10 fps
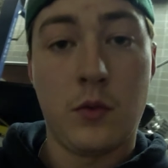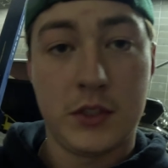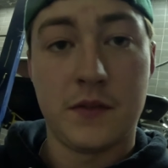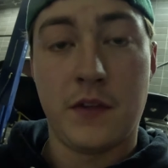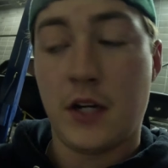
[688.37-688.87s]

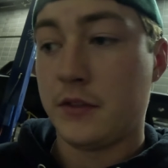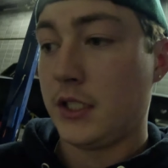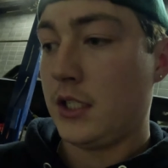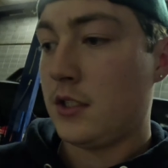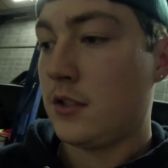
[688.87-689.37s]
with some
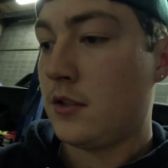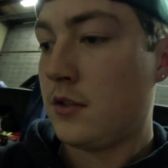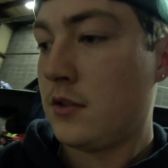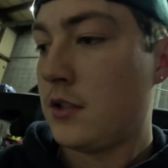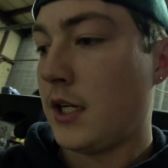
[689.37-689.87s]
Valvoline.
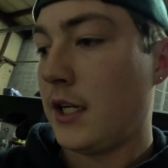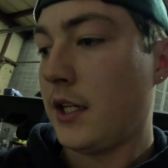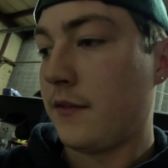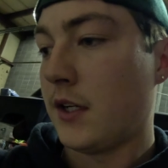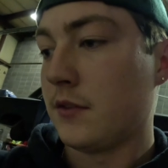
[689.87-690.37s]
I
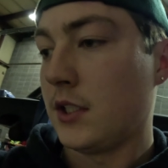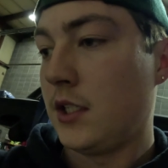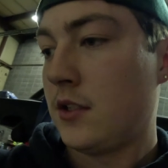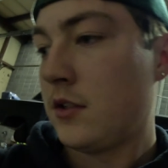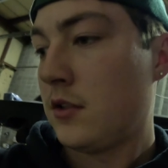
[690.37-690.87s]
like Valvoline.